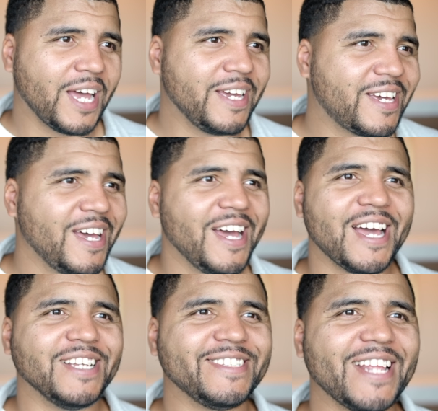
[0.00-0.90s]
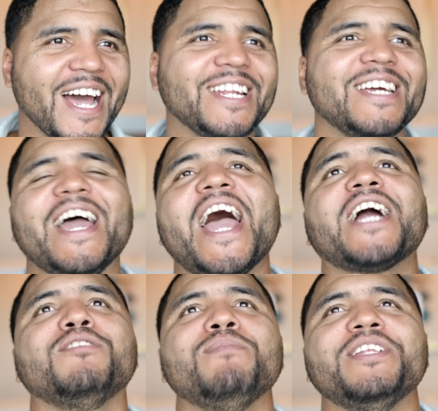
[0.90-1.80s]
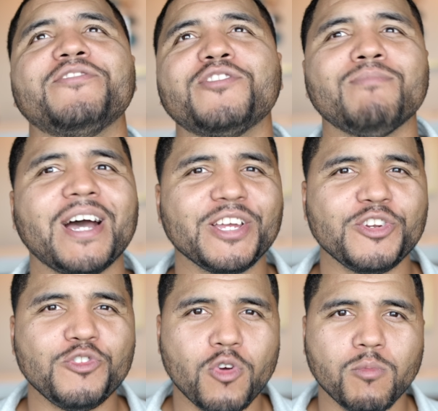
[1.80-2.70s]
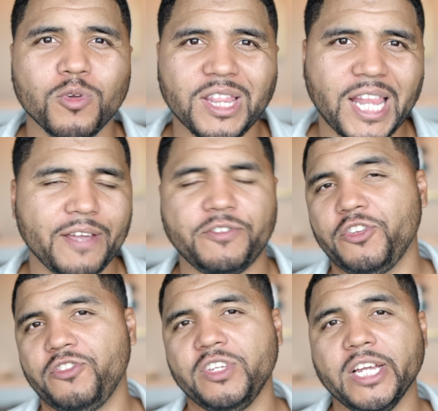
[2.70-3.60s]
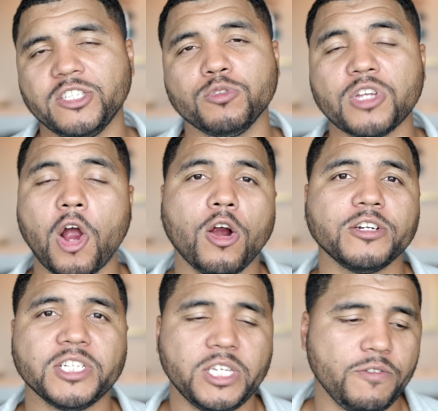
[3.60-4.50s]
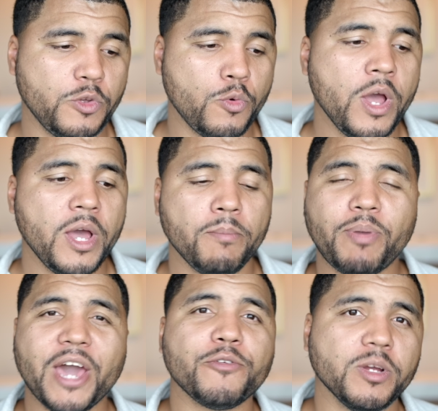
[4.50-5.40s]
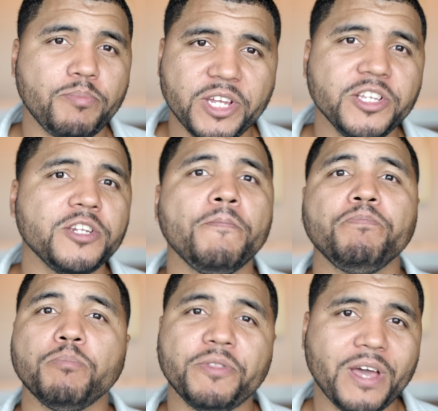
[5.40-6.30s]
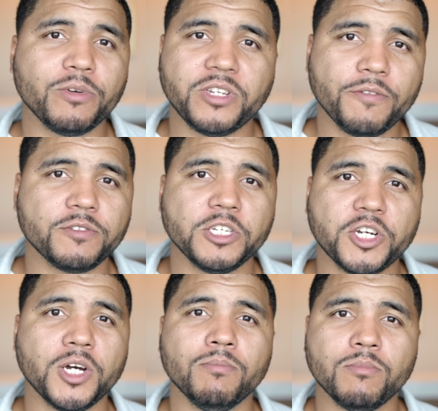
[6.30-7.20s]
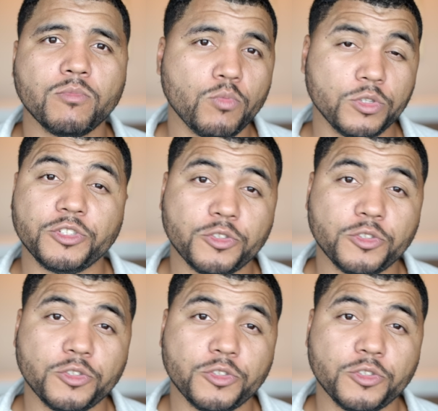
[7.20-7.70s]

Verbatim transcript: Like, it's not acclimated to my normal life just yet. So it's hard to give you battery opinion but that would definitely come really